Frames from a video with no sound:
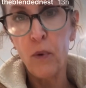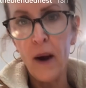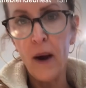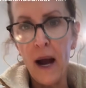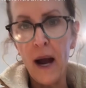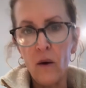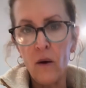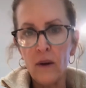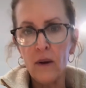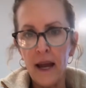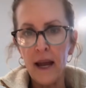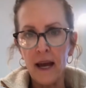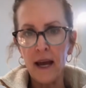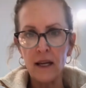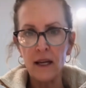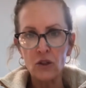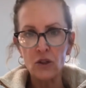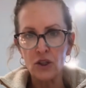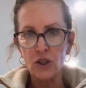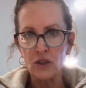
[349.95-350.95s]
so you could
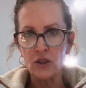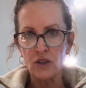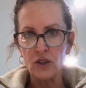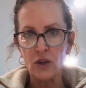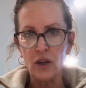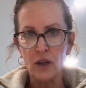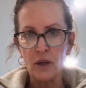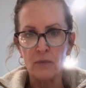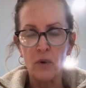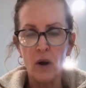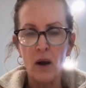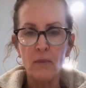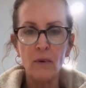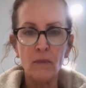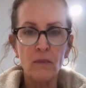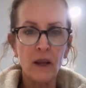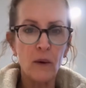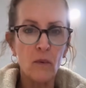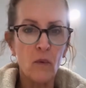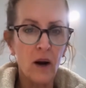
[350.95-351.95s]
probably wear it with
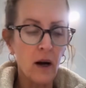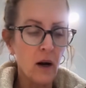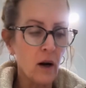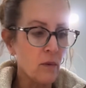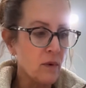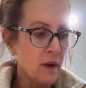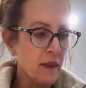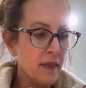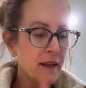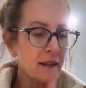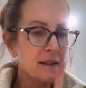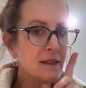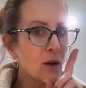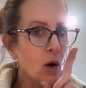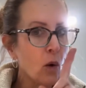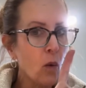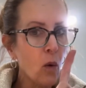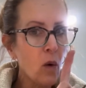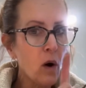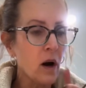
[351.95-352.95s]
this, or
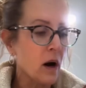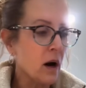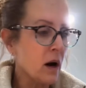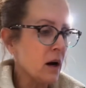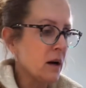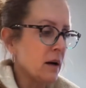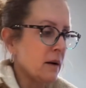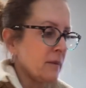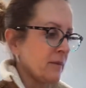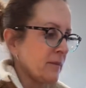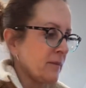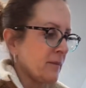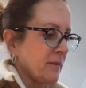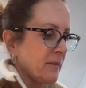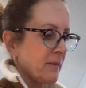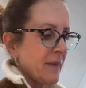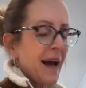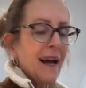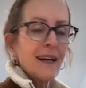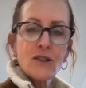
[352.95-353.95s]
I showed these the
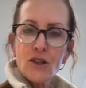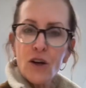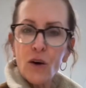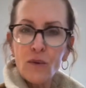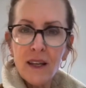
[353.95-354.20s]
other day.